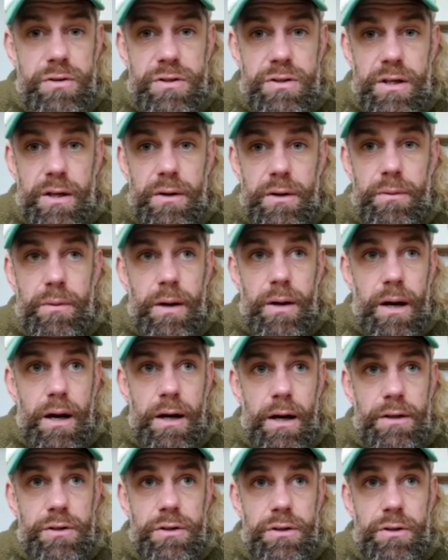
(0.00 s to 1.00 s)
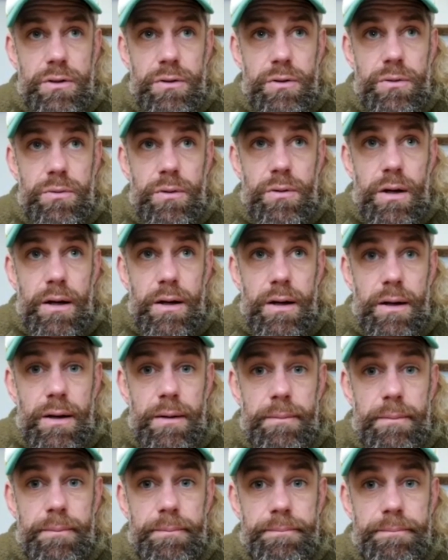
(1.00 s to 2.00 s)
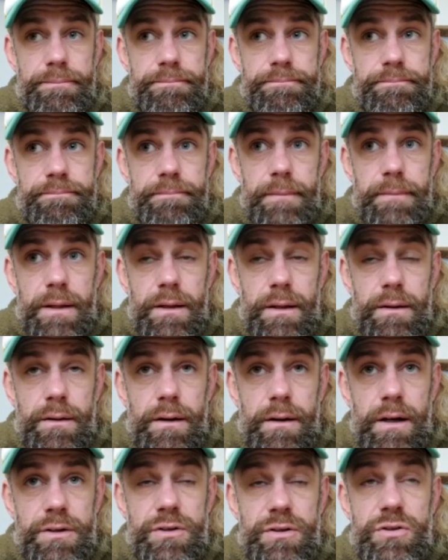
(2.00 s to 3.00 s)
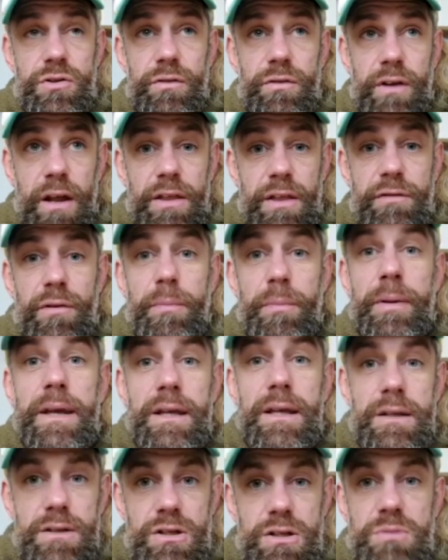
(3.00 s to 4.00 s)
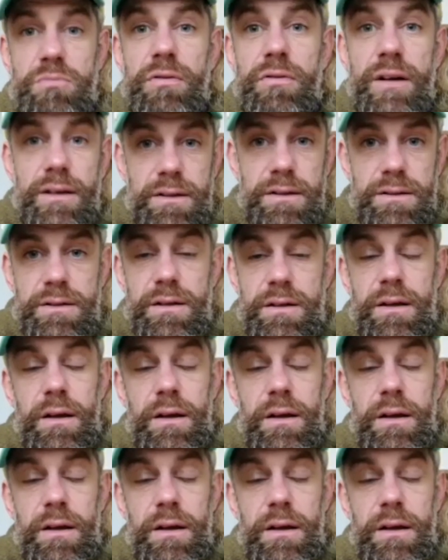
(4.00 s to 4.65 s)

so I do sort of like the repeat sprint